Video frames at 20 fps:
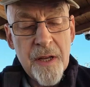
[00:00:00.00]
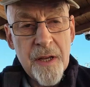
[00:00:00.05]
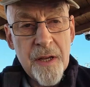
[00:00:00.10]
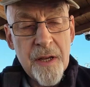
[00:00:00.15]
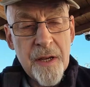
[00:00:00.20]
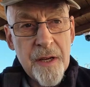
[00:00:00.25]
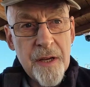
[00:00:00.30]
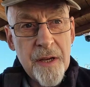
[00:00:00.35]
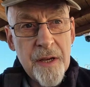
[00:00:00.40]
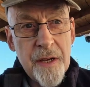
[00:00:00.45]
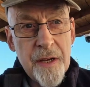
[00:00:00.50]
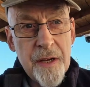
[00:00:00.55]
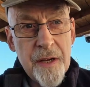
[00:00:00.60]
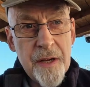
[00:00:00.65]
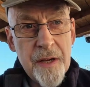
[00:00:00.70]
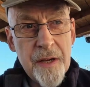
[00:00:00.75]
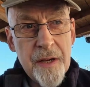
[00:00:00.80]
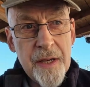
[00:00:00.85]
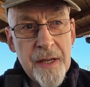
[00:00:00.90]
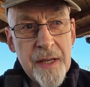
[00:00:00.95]

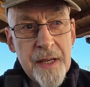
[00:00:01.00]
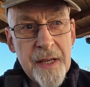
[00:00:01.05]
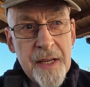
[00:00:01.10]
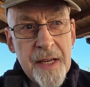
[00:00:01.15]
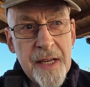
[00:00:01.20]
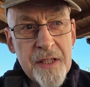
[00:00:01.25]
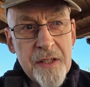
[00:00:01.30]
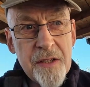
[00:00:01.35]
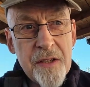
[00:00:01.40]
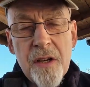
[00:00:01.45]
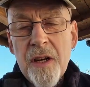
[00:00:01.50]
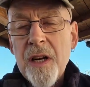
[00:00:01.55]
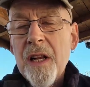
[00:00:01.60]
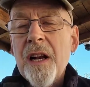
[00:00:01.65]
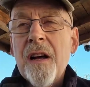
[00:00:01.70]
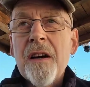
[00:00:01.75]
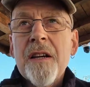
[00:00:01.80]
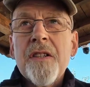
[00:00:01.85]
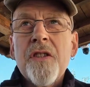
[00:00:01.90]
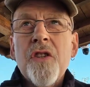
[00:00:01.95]
it's nearly
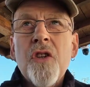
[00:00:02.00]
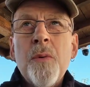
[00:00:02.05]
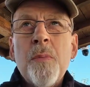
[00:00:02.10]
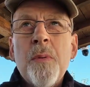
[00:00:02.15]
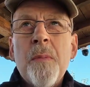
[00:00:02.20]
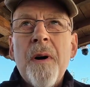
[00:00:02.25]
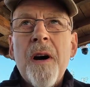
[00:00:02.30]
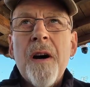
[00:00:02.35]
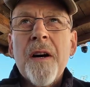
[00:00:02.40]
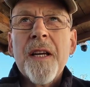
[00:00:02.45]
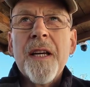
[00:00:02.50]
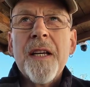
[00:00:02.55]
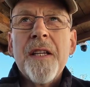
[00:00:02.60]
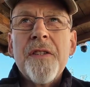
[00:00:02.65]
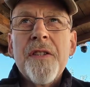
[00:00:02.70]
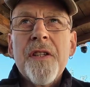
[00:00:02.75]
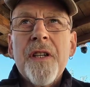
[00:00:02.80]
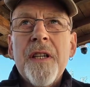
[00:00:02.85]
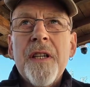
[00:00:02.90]
like a supermarket inside.